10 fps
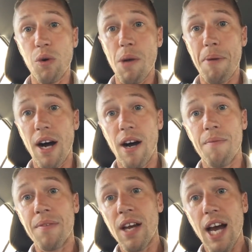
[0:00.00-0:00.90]
fall apart.
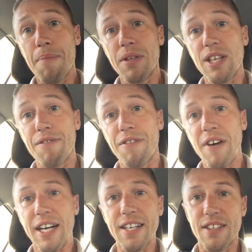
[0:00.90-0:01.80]
Happens every
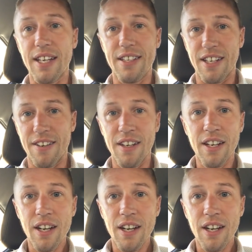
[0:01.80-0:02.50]
fucking season.